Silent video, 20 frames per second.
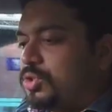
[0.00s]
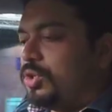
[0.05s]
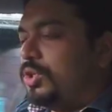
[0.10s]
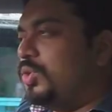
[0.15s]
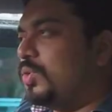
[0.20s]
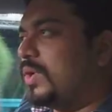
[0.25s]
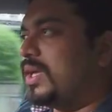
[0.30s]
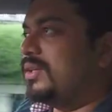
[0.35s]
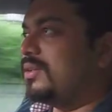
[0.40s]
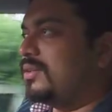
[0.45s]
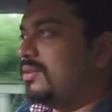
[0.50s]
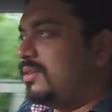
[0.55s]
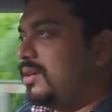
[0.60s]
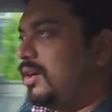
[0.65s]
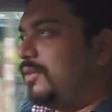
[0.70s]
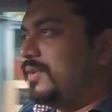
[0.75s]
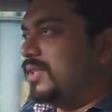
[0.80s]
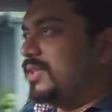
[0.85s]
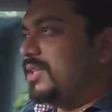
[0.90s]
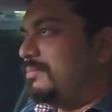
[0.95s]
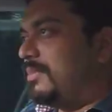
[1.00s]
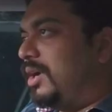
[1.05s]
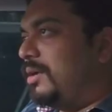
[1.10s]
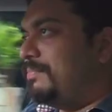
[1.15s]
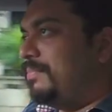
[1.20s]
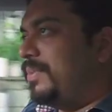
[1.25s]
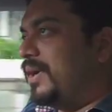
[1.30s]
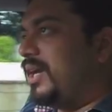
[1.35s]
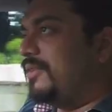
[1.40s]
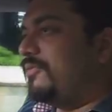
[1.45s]
you can cover them up
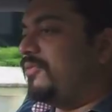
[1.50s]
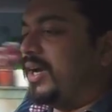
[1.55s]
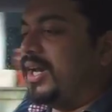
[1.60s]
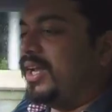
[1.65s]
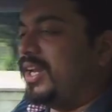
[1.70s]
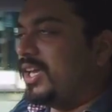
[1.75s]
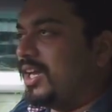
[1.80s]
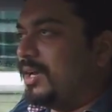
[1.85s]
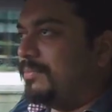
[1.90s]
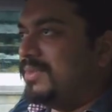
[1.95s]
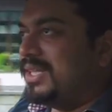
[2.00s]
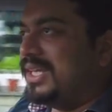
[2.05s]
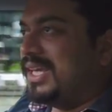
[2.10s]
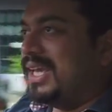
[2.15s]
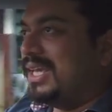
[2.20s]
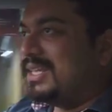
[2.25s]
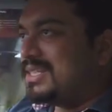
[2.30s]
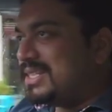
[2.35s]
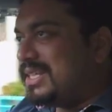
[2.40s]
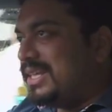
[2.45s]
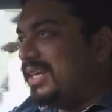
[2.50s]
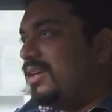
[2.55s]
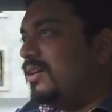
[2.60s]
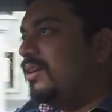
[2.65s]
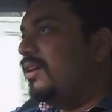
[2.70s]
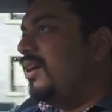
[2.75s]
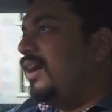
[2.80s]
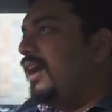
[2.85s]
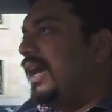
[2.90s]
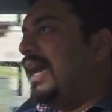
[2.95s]
by firing up the AC
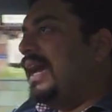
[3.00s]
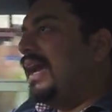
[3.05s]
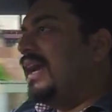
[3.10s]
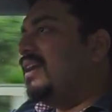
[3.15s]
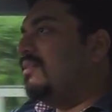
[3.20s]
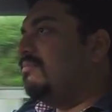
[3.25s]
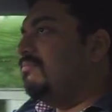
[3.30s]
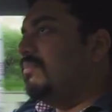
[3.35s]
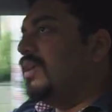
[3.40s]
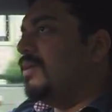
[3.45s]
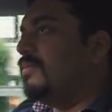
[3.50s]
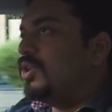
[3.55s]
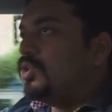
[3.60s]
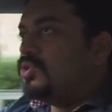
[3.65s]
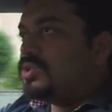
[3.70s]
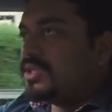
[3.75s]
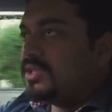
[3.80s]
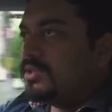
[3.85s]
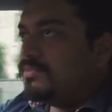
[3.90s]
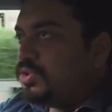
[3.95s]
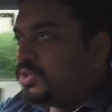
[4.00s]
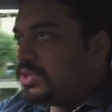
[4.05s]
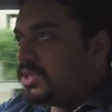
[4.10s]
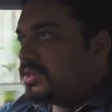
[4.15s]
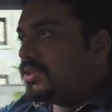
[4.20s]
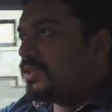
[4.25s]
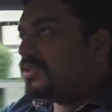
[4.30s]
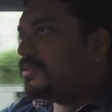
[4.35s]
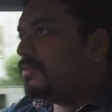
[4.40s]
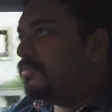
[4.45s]
and maybe using the music
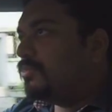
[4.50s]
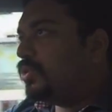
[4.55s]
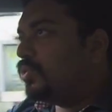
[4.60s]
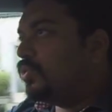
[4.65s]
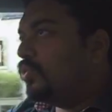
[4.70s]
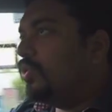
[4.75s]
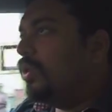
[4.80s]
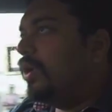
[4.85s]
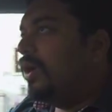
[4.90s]
system too.